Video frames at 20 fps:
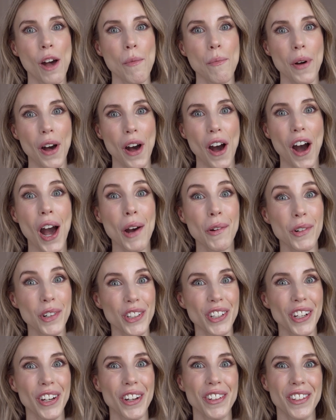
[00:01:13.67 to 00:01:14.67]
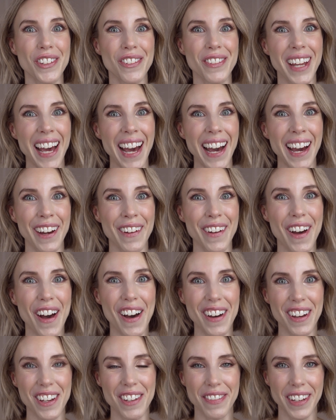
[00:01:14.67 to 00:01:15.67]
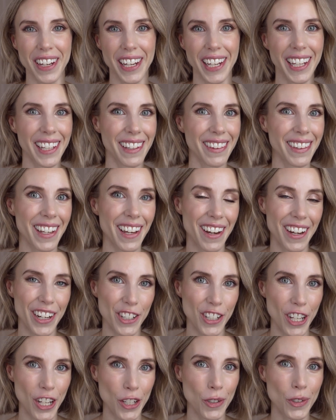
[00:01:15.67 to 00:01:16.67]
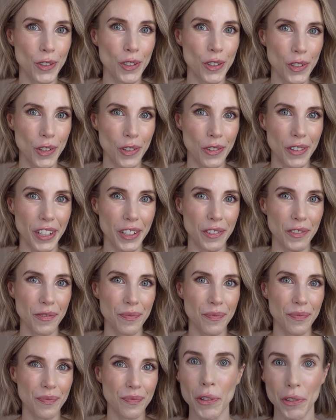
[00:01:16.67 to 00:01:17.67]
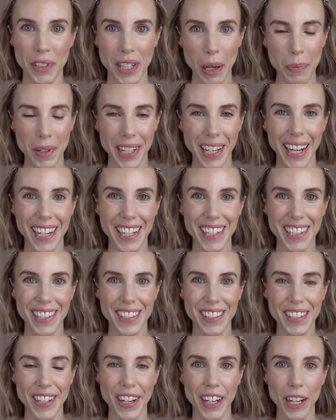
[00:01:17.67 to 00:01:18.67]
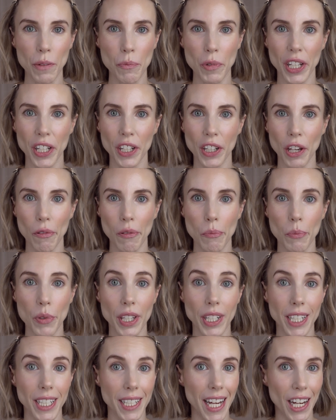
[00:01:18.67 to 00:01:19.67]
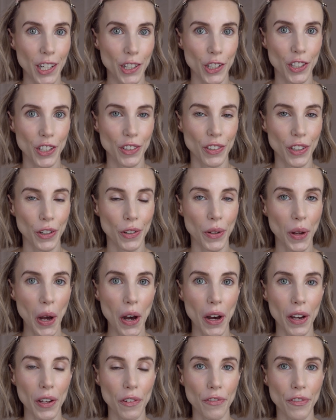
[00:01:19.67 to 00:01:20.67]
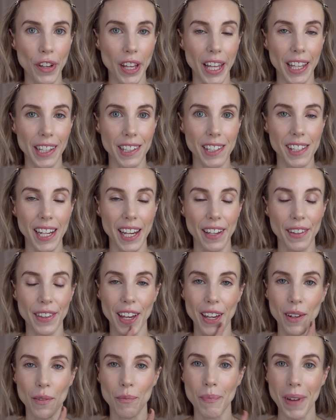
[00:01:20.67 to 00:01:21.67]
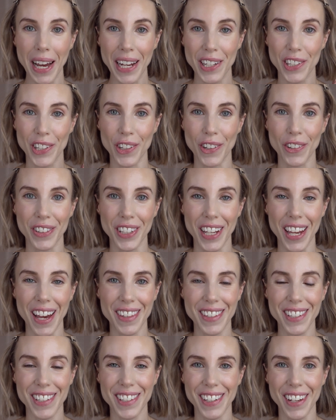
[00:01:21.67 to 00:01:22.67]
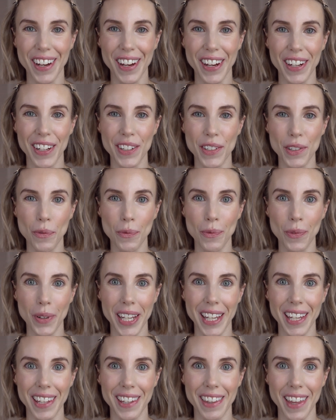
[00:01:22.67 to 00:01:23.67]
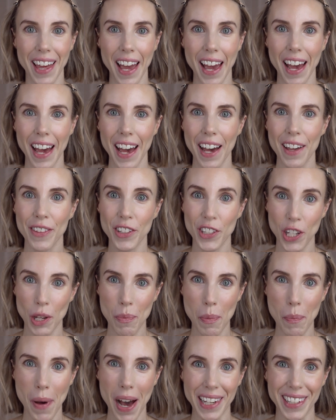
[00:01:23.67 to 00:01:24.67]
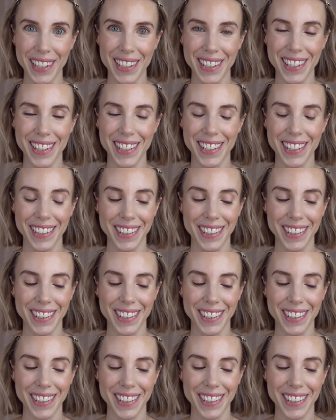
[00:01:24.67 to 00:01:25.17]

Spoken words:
but I will show you now over in the eyeshadow tutorial. So it's application time. We're going to go in with the Natasha Denona eye first and then match it on the other side with the cheaper palettes.